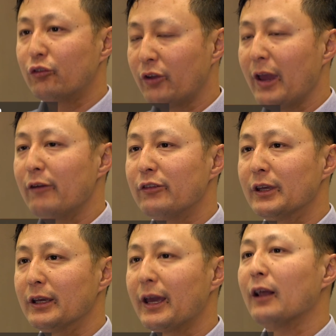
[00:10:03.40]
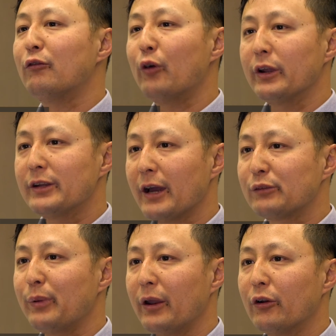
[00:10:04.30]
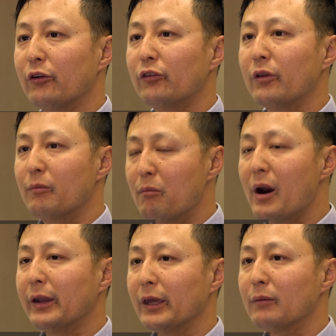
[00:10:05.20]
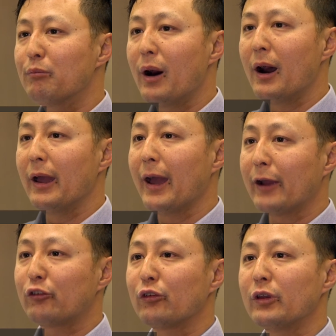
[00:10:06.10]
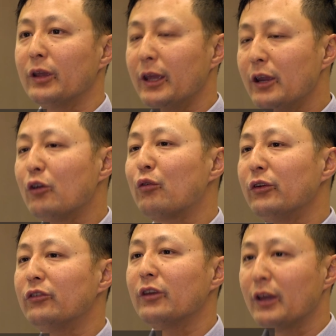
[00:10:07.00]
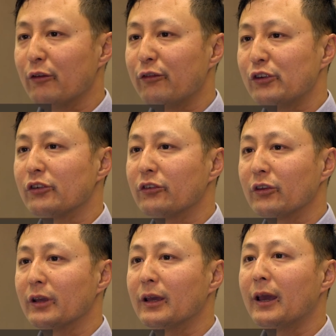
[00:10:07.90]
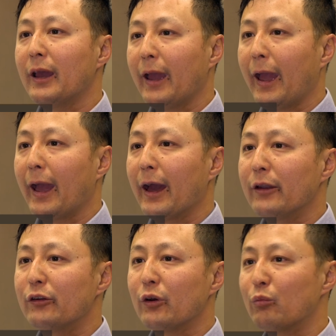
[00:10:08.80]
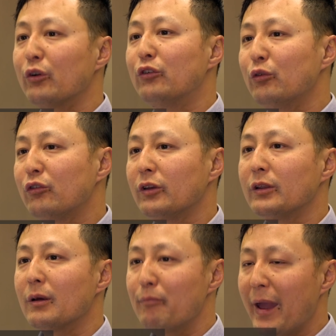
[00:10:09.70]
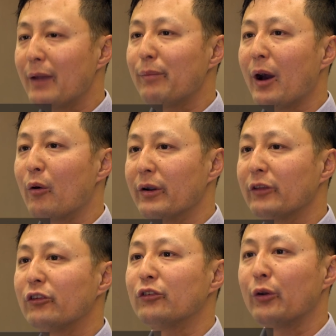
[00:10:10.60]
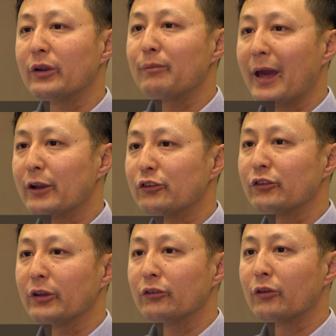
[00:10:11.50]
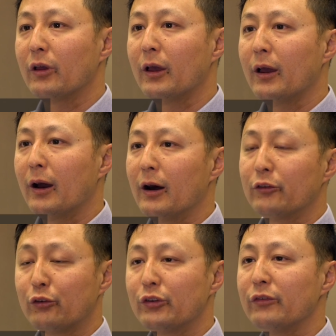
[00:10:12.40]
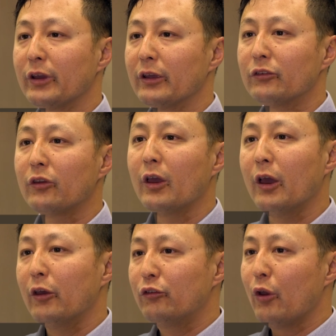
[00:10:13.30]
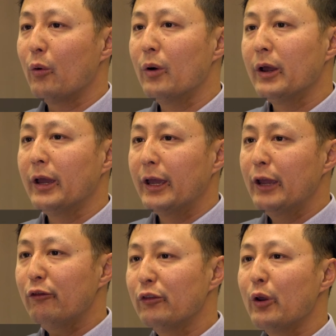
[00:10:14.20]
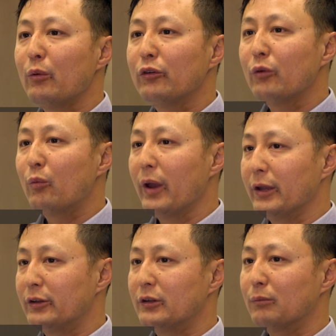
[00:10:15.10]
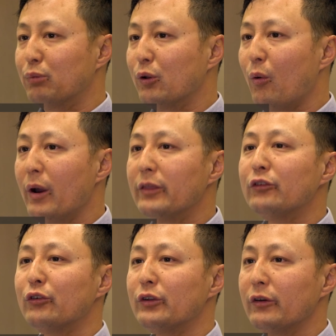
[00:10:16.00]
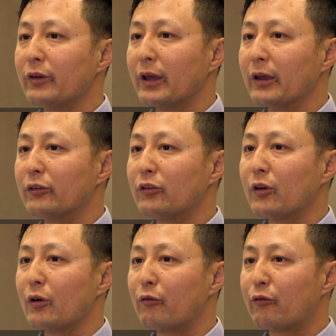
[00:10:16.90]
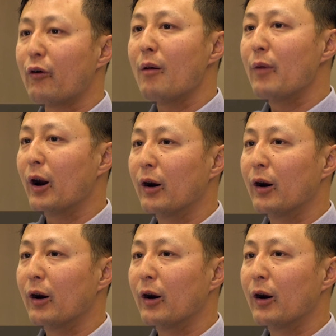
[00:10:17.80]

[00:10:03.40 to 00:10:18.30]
save the California taxpayers money by actually increasing efficiency and reducing the manpower necessary to manage these certificates. So if there was a way to deploy the certificates from